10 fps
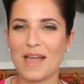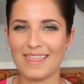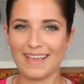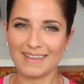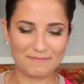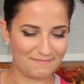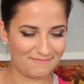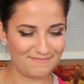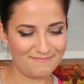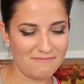I think.
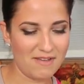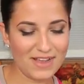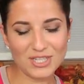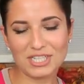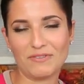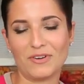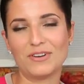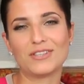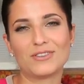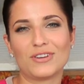I've actually never
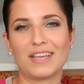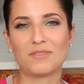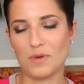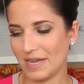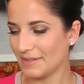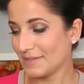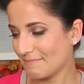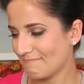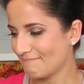heard a turkey in the wild.